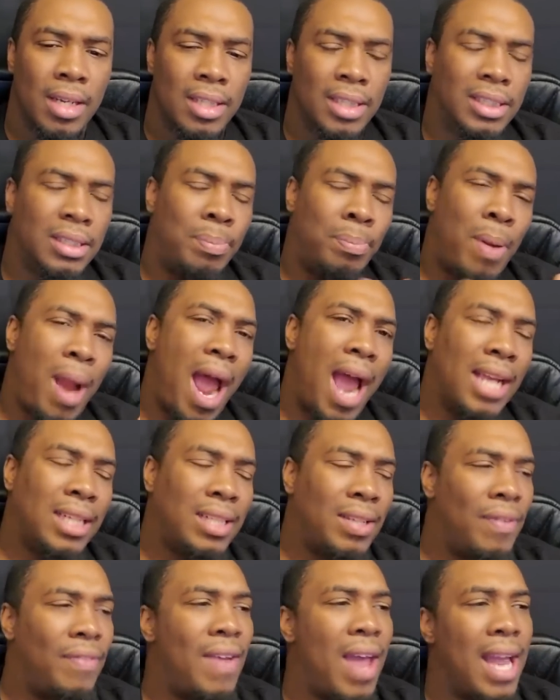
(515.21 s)
The
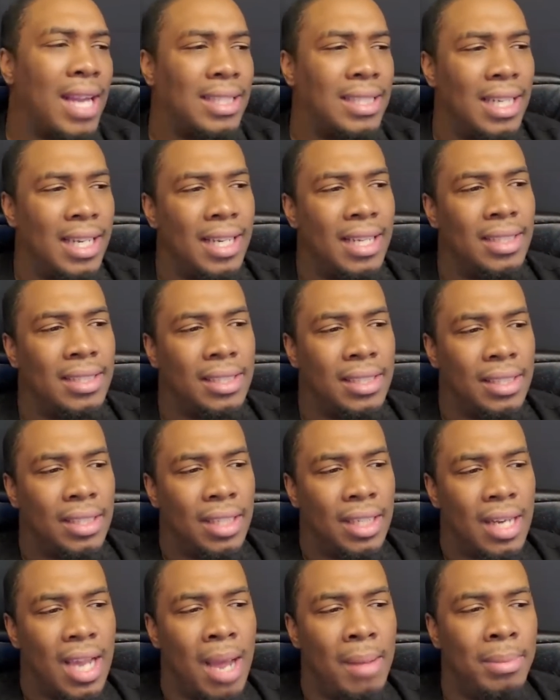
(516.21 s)
surprise fact is,
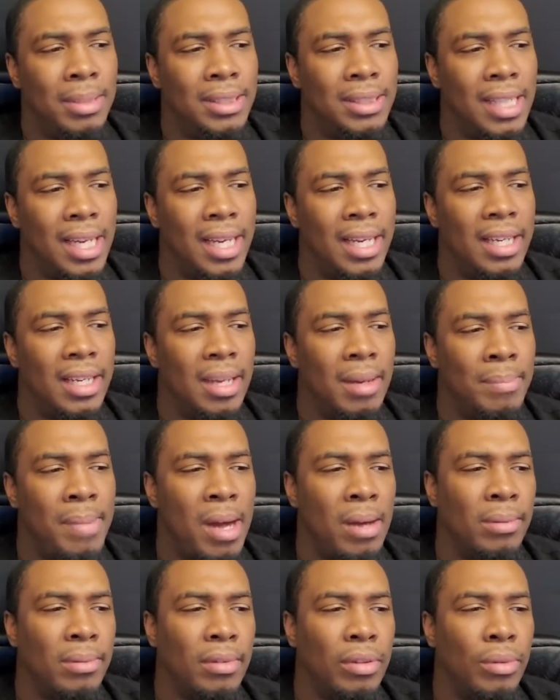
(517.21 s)
I'm going to say
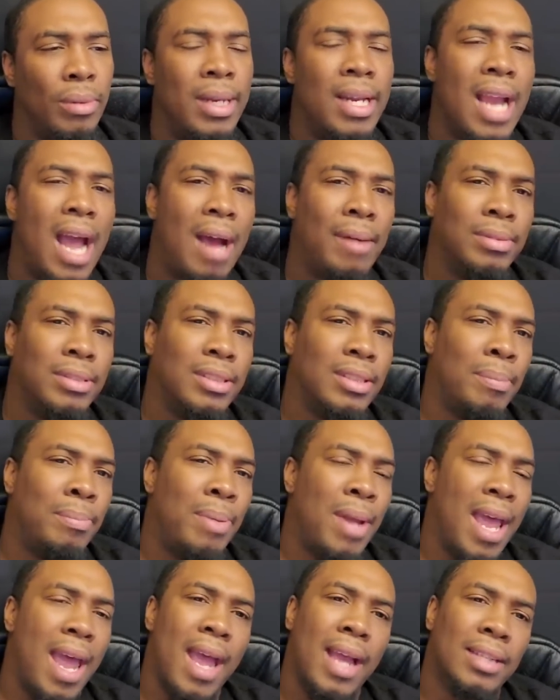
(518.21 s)
about 3 hours have
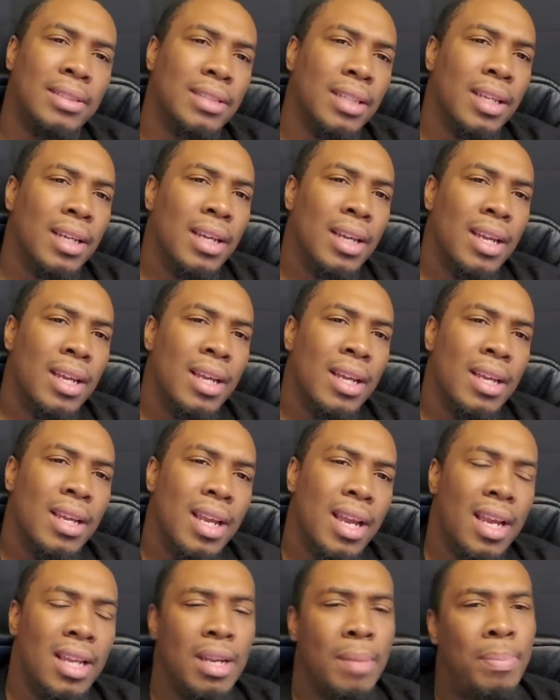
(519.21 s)
passed
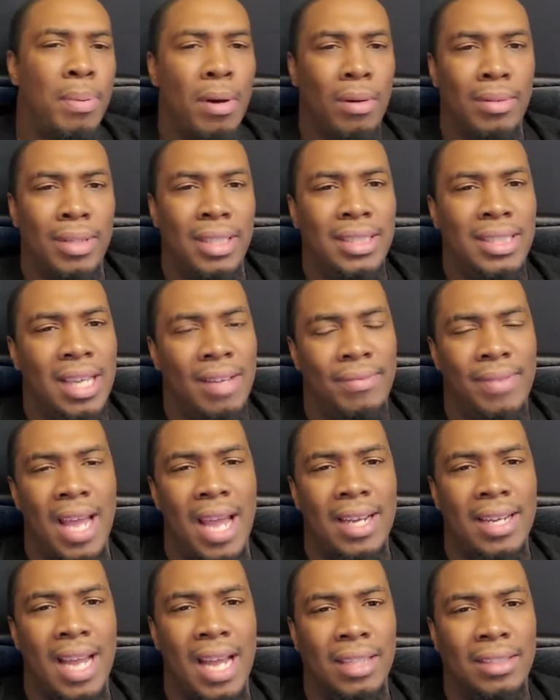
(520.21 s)
and the police have
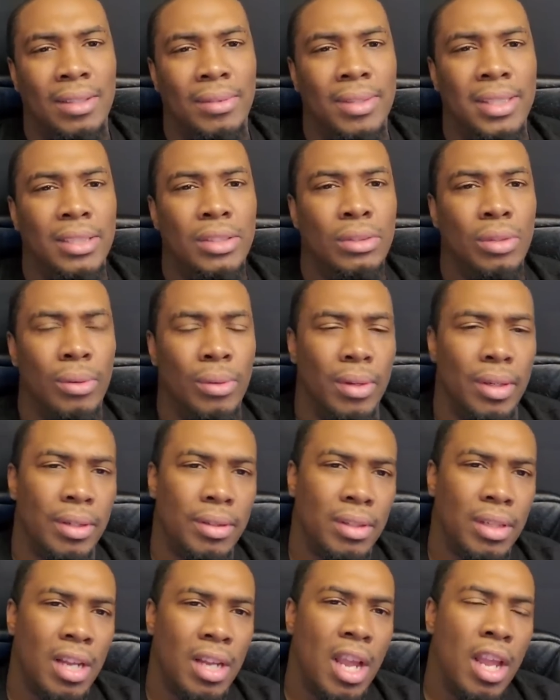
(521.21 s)
not knocked on his door.
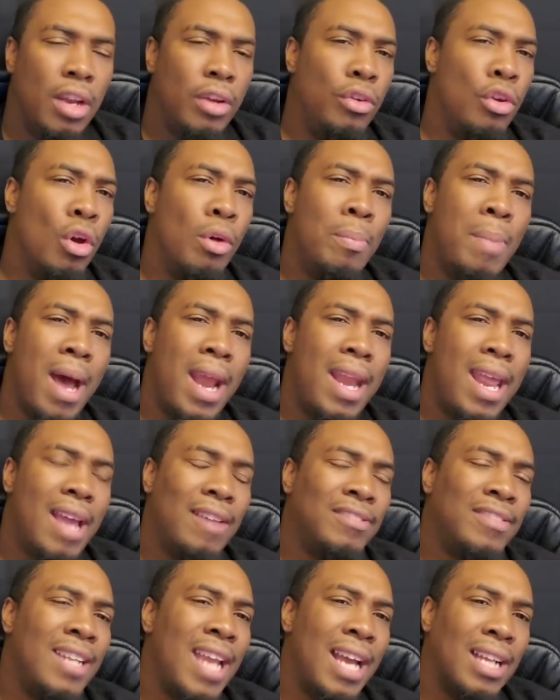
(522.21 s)
Nobody
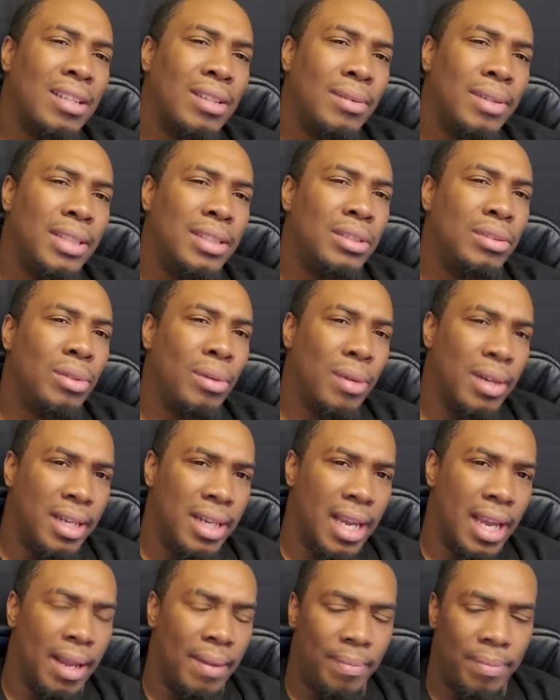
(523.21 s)
has knocked on his door
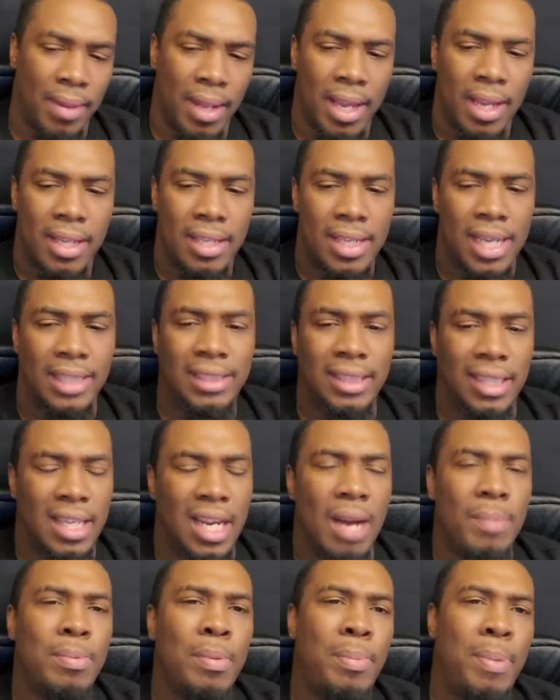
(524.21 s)
yet. There's a
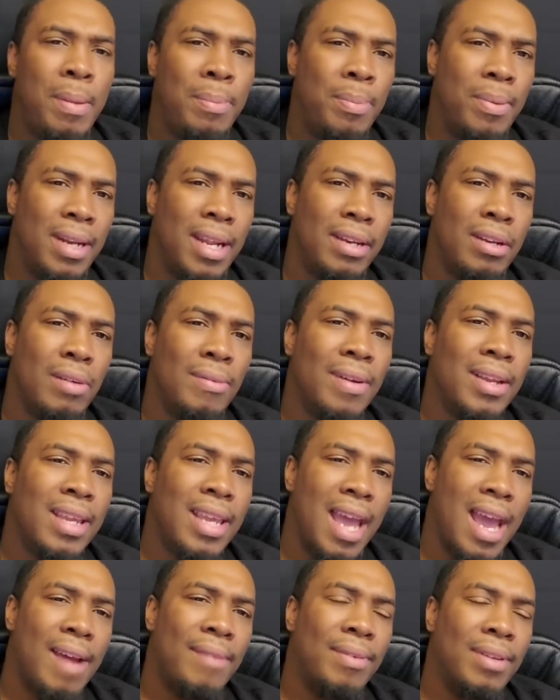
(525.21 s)
couple people that know where
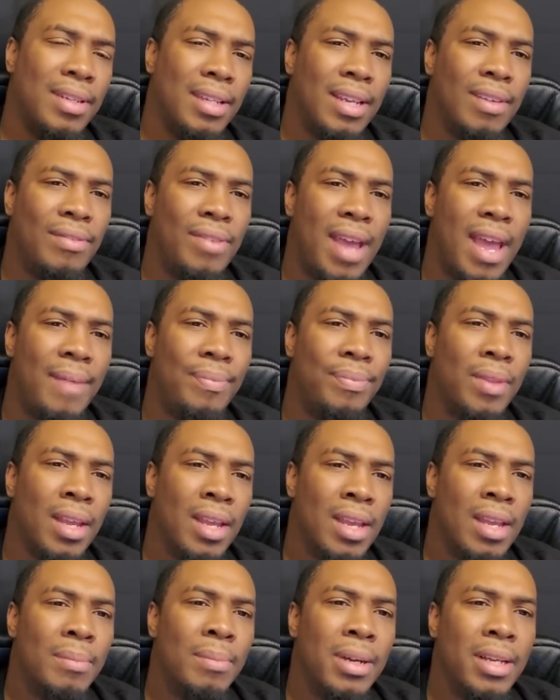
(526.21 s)
Calvin live at.
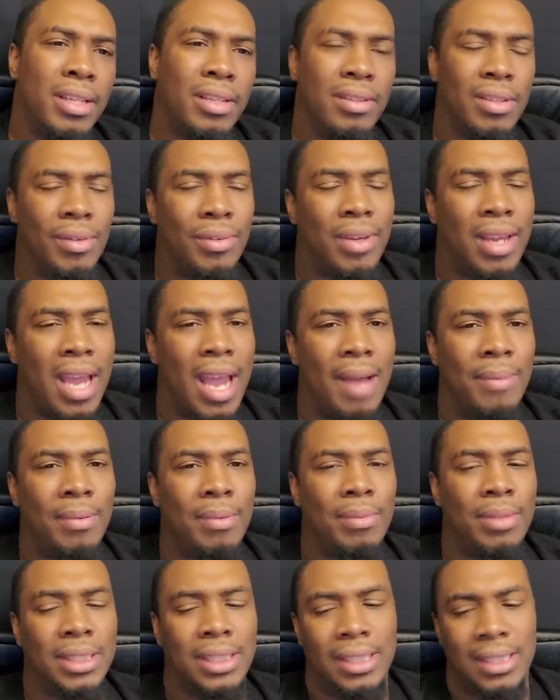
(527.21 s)
But, you know,
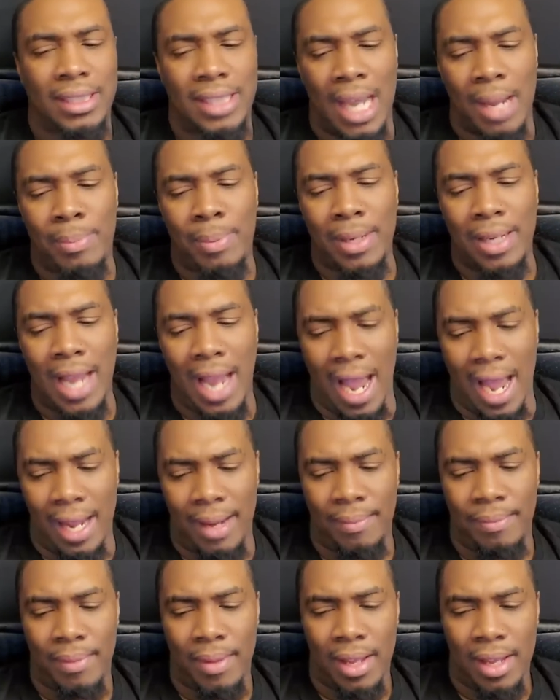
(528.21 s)
Calvin was the type of
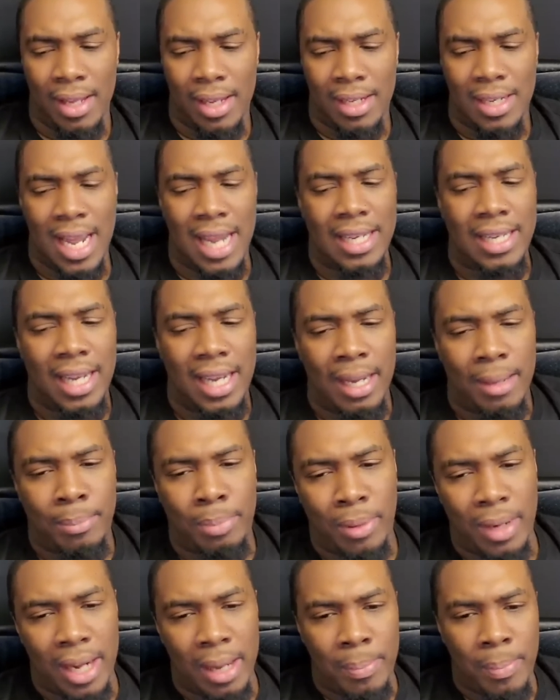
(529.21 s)
guy that didn't
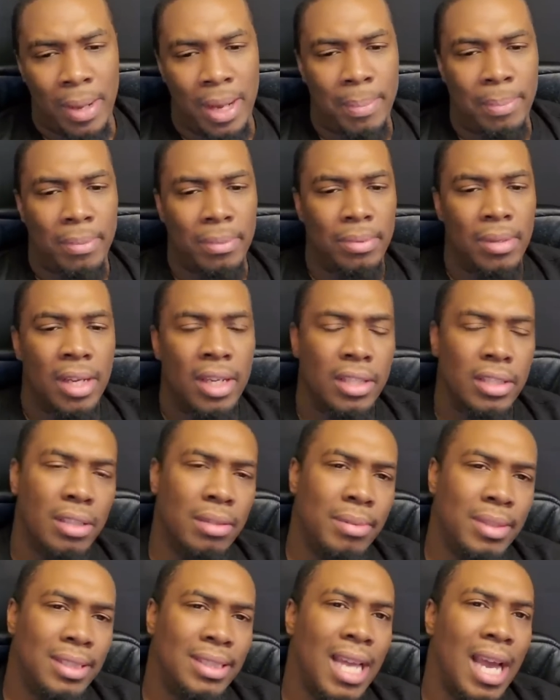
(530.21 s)
bring people
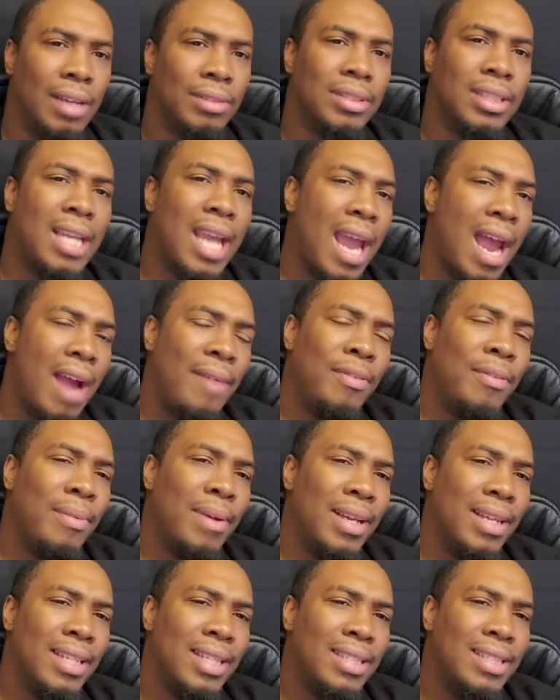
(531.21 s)
to his house. Calvin
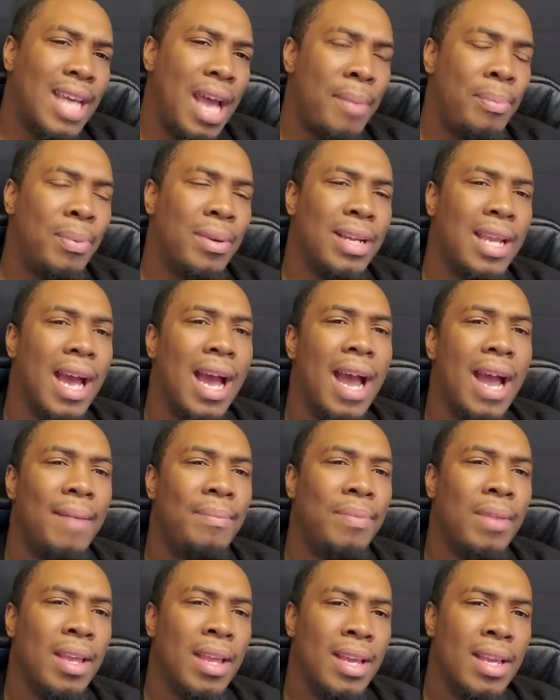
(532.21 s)
wasn't the type of guy
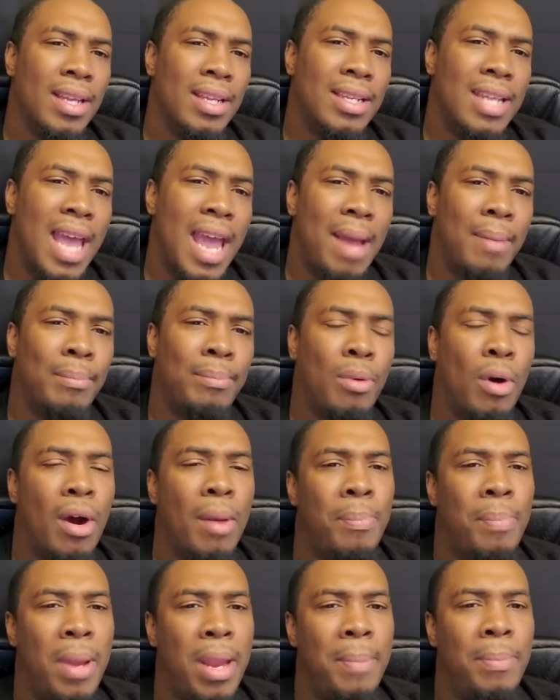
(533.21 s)
that
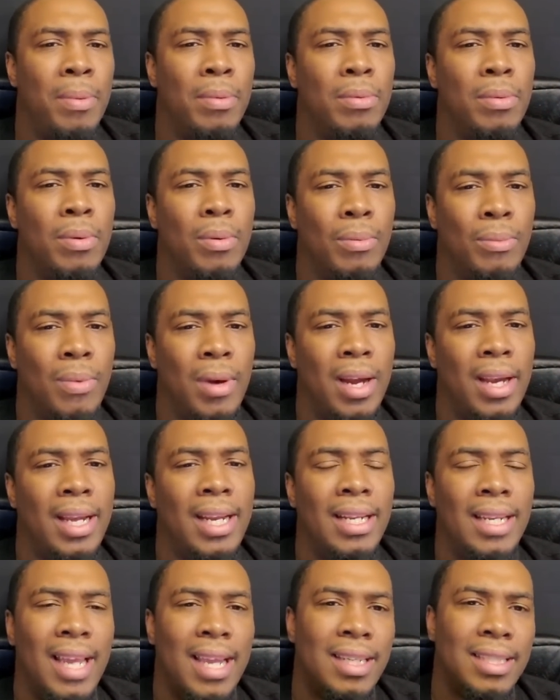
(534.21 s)
brought people where
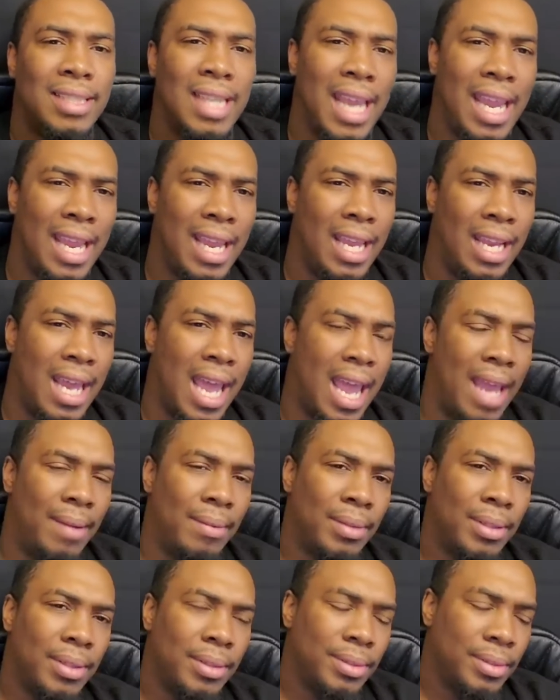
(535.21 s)
he laid his head at,
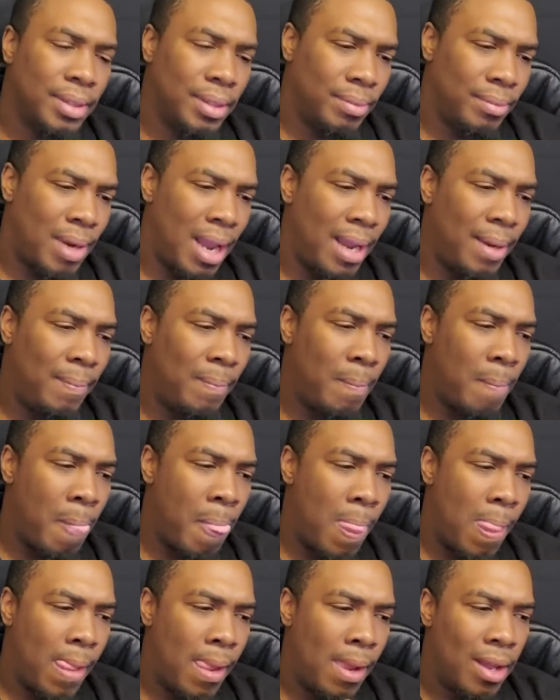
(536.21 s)
right?
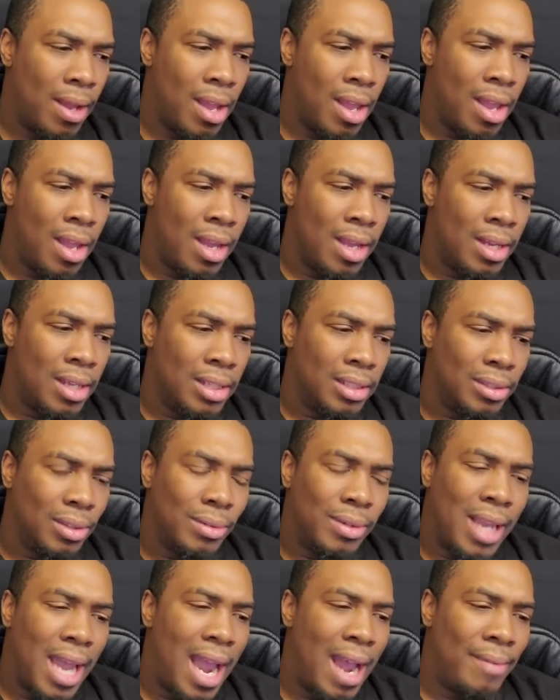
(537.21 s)

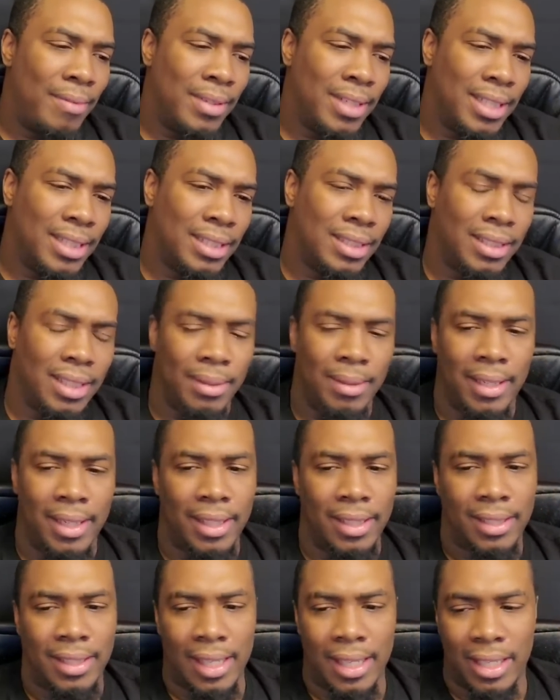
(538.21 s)
So Calvin is sitting
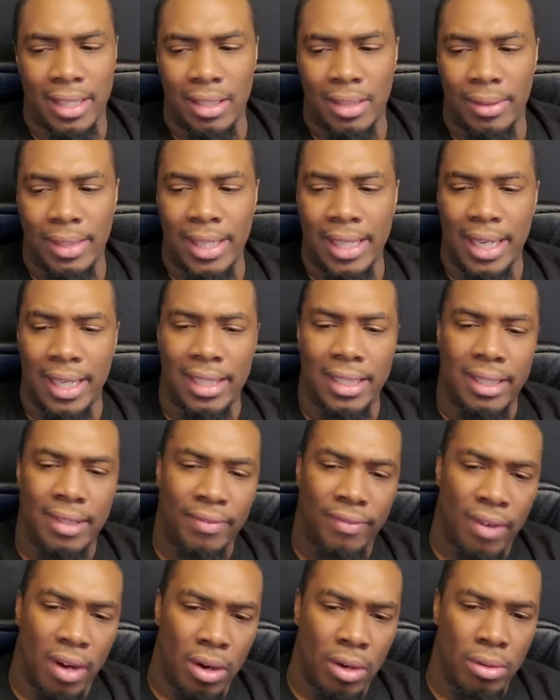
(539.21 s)
here thinking, you know, he getting his
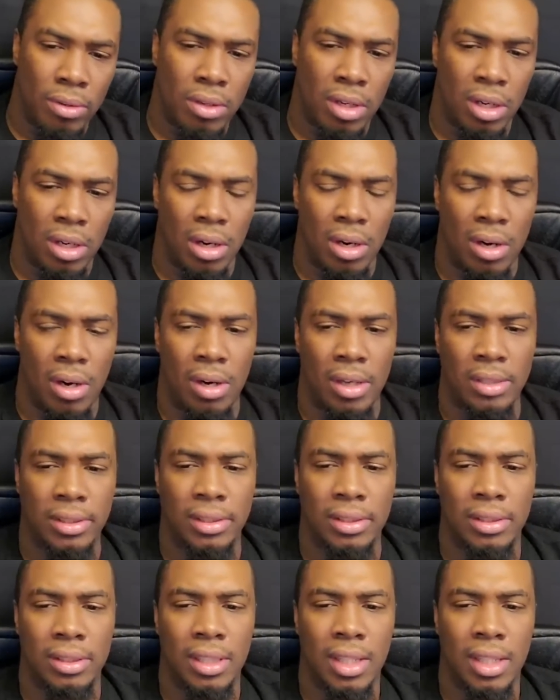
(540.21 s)
phone calls,